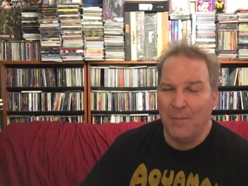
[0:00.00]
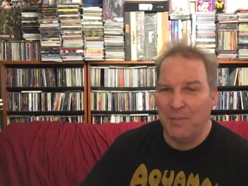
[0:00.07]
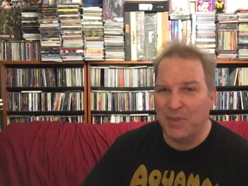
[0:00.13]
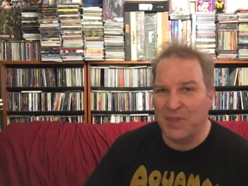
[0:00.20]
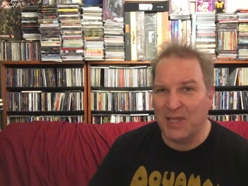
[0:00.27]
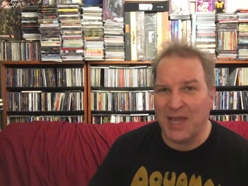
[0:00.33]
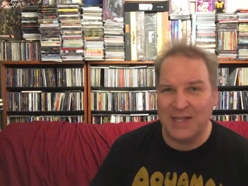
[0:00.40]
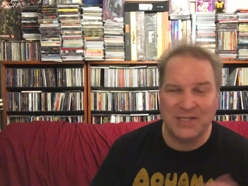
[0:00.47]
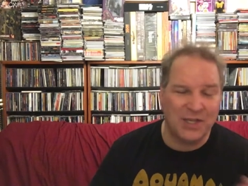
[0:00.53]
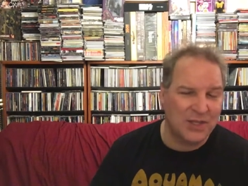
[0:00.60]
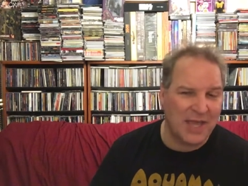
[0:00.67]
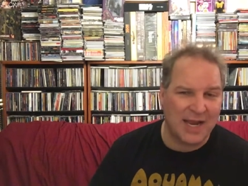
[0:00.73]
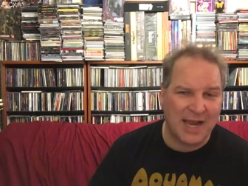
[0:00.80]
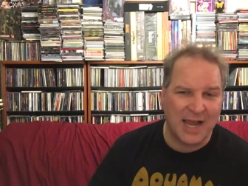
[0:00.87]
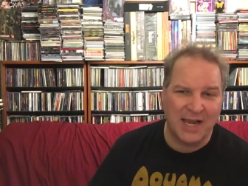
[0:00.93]
but the idea
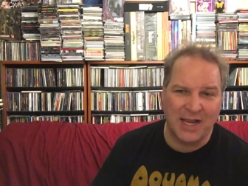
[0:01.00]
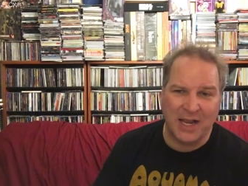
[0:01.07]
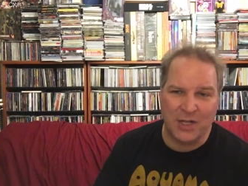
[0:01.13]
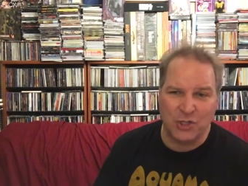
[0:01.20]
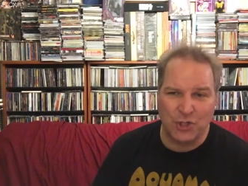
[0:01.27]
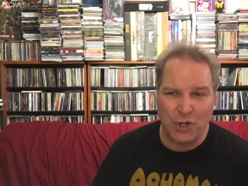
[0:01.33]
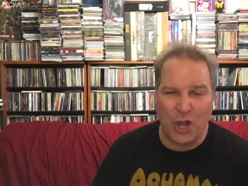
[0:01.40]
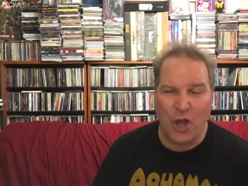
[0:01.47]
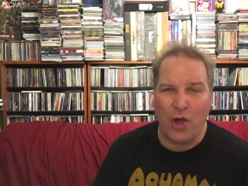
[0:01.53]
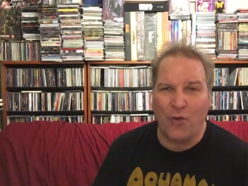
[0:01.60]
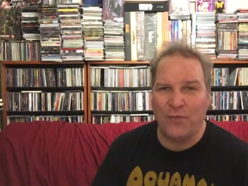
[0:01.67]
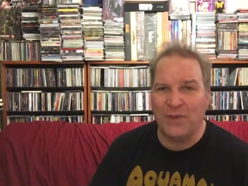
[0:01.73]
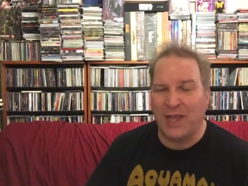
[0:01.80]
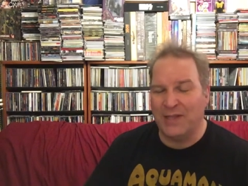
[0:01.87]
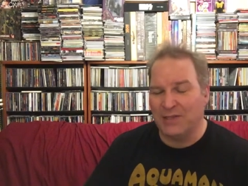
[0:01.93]
that kind of got
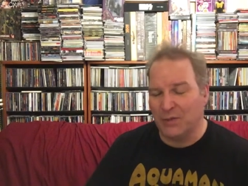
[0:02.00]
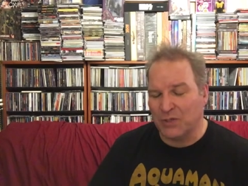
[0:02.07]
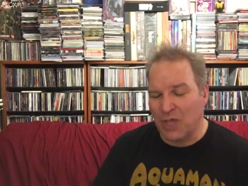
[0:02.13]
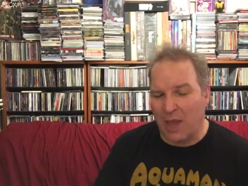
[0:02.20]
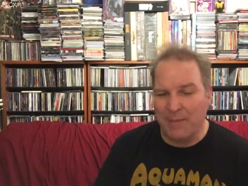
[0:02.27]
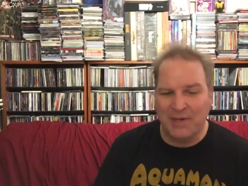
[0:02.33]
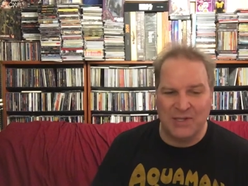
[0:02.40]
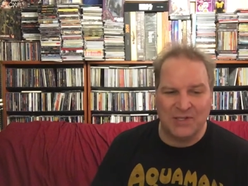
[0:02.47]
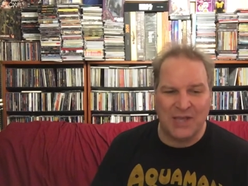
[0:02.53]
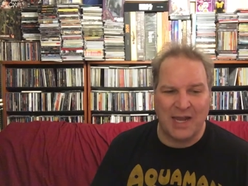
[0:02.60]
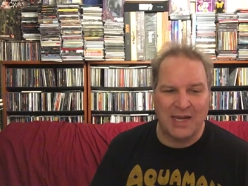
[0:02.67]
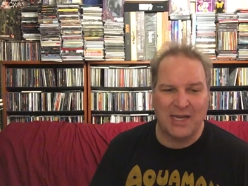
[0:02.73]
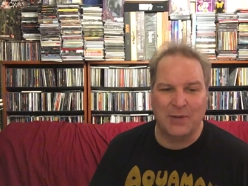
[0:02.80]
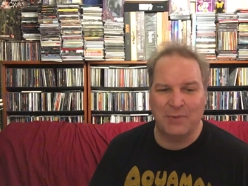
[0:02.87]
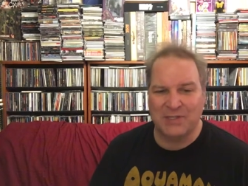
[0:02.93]
shelved, and so Tommy
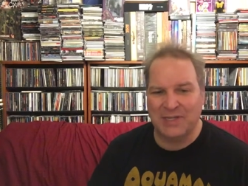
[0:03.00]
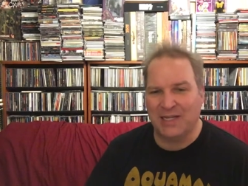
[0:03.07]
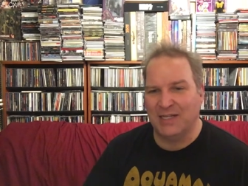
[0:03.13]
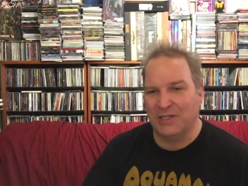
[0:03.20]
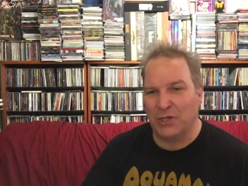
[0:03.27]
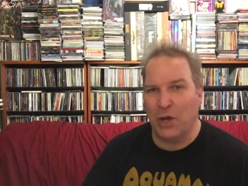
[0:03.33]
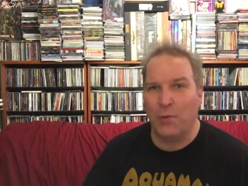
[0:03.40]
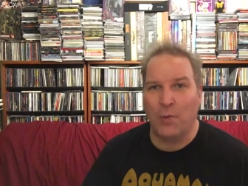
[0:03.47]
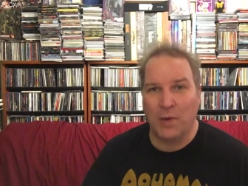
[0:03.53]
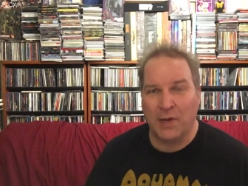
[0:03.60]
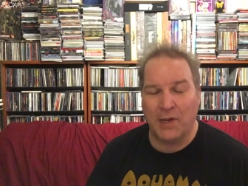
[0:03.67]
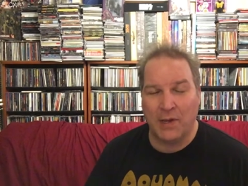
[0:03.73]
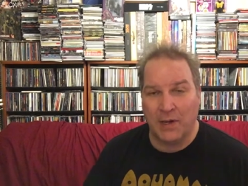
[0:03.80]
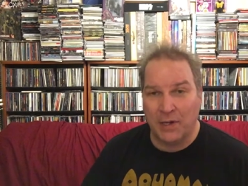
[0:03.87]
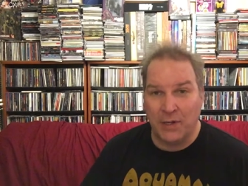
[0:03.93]
decided he was going to start
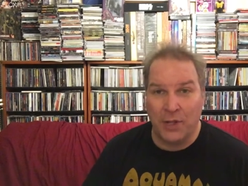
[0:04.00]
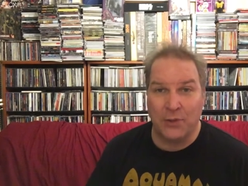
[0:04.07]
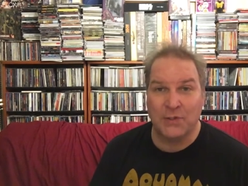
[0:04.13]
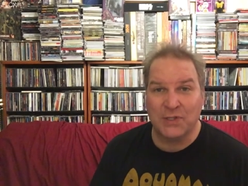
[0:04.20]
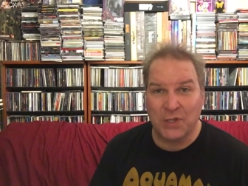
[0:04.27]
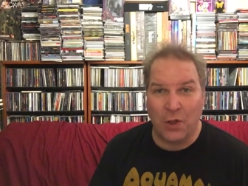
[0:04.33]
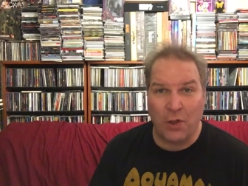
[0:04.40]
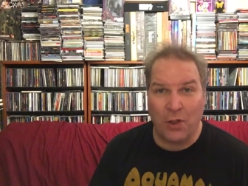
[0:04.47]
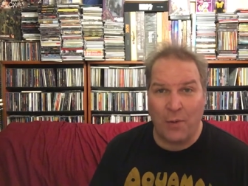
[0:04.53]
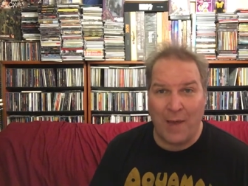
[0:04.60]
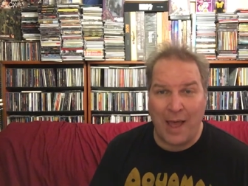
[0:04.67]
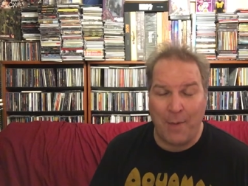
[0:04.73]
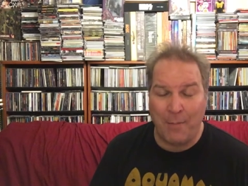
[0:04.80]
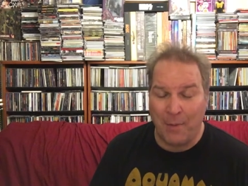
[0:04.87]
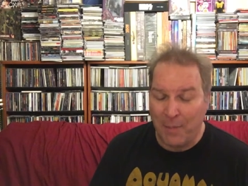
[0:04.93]
working on another solo
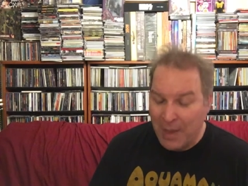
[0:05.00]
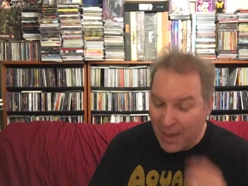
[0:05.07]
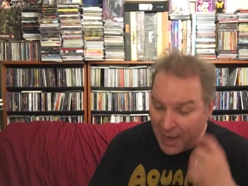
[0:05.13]
album.